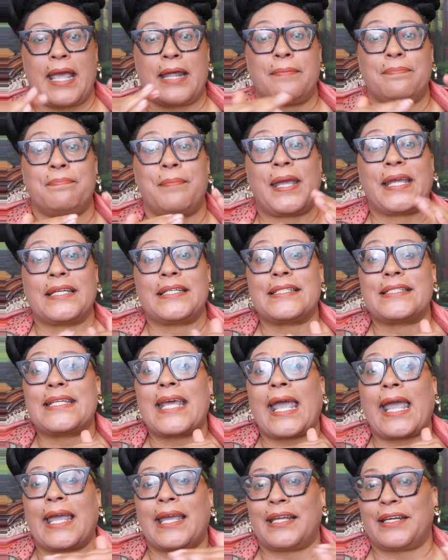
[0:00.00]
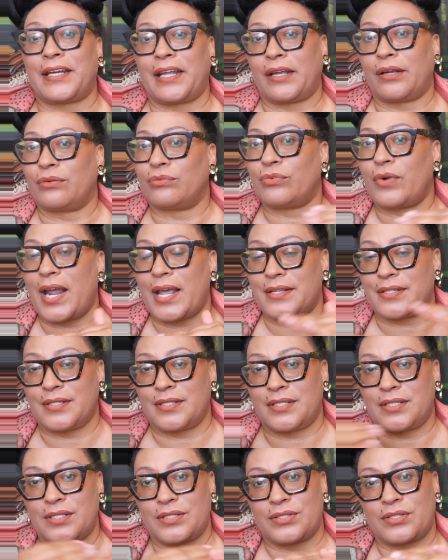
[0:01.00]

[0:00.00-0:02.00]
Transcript: and maintaining rest.